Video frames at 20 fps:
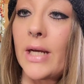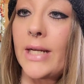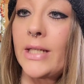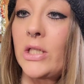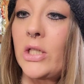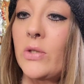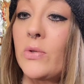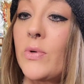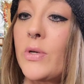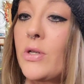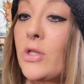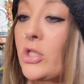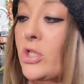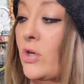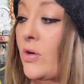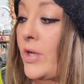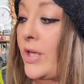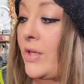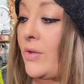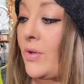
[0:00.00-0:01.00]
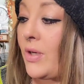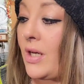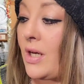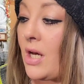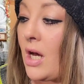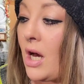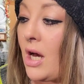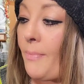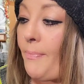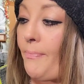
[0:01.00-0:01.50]
I do want to show you a
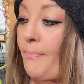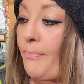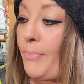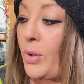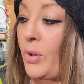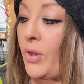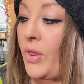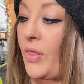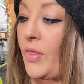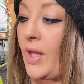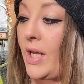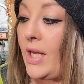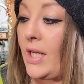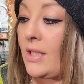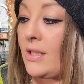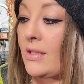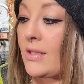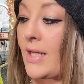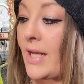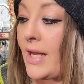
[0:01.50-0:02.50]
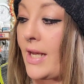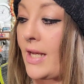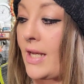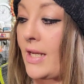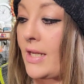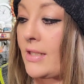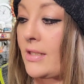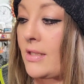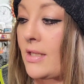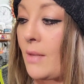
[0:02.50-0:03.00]
couple things.
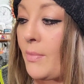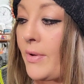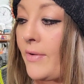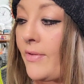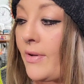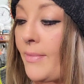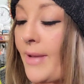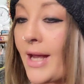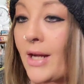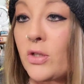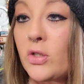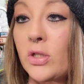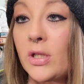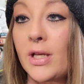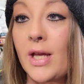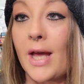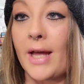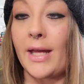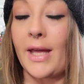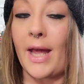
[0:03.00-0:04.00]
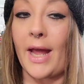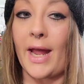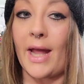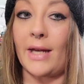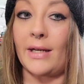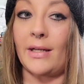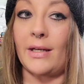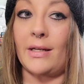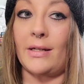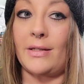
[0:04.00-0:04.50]
Uh, some of them actually I
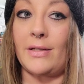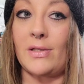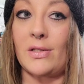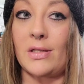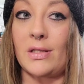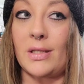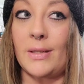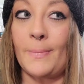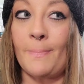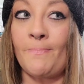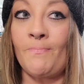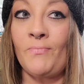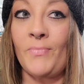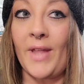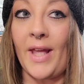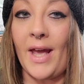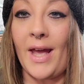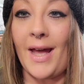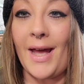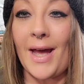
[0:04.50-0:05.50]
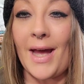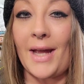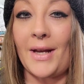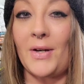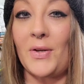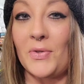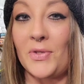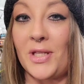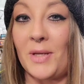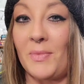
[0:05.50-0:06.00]
can't because I
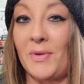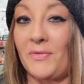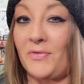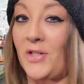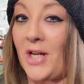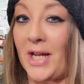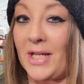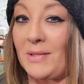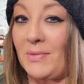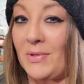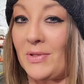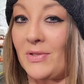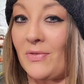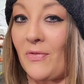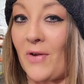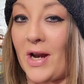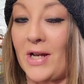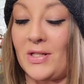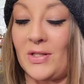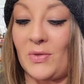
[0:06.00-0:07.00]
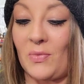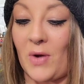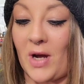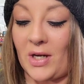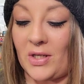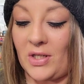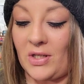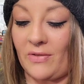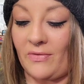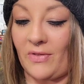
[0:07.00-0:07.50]
know some of Jasmine's friends
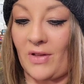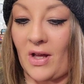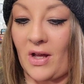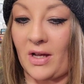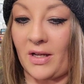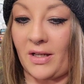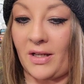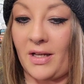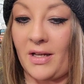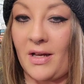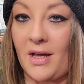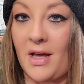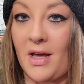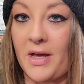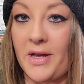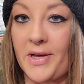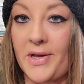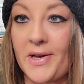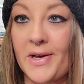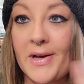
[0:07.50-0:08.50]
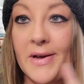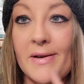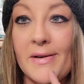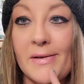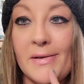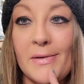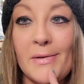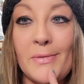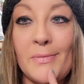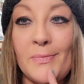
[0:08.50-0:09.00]
watch the vlog.
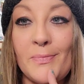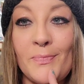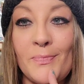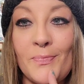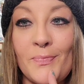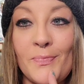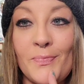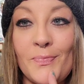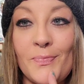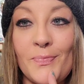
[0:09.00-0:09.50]
Um,